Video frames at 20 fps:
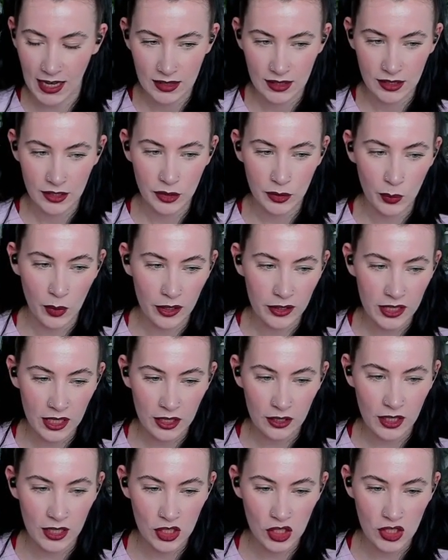It's wall
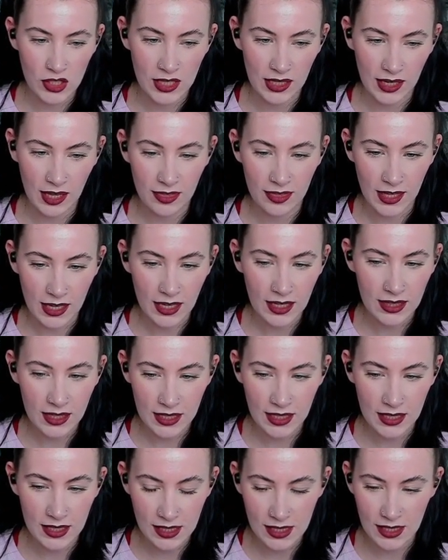decorations, and I think that
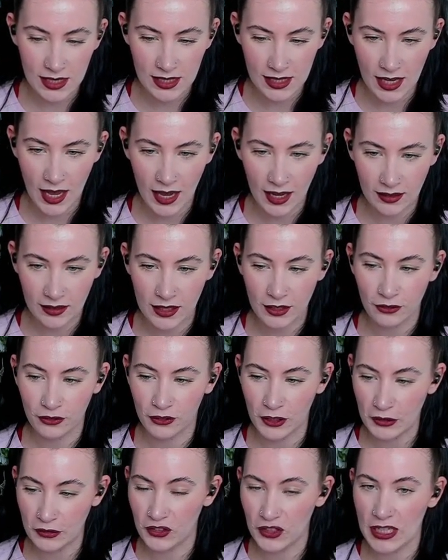it's exactly
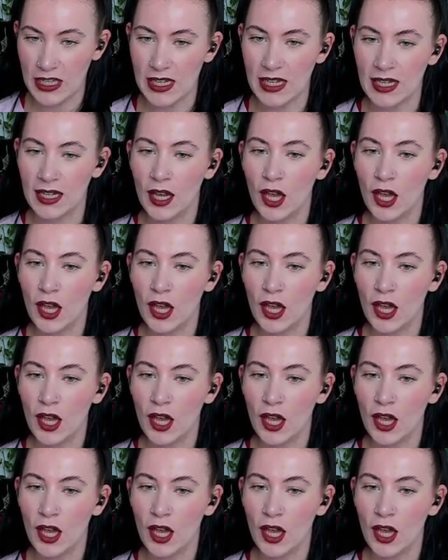50,